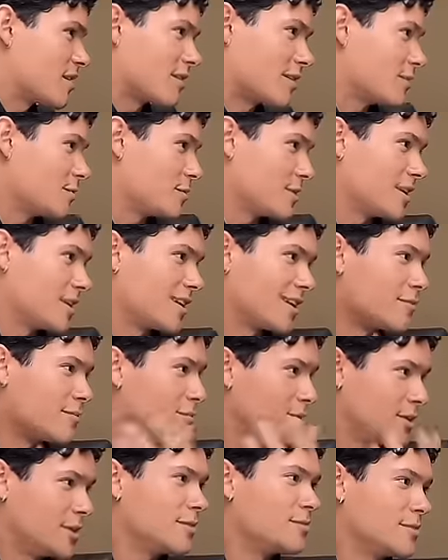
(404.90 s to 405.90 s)
it's not gonna be like a
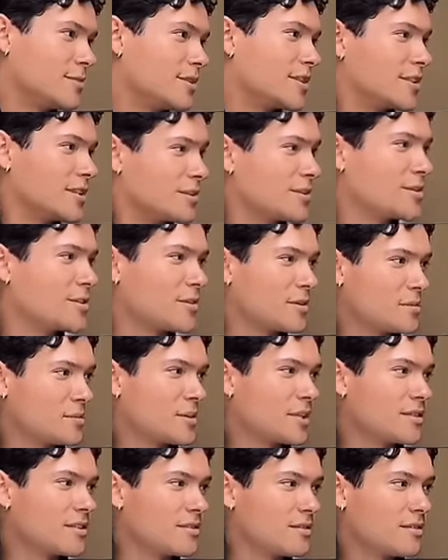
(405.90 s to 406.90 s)
mullet, you know what I
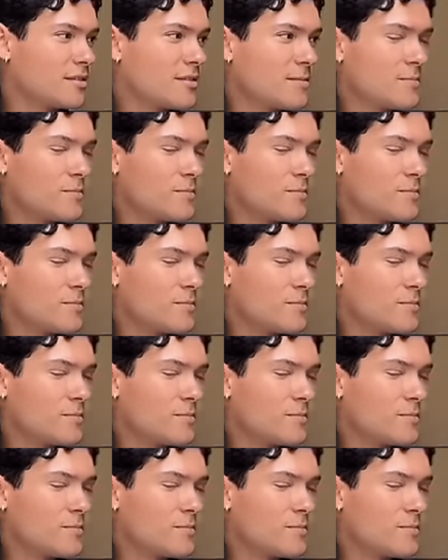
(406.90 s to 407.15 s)
mean?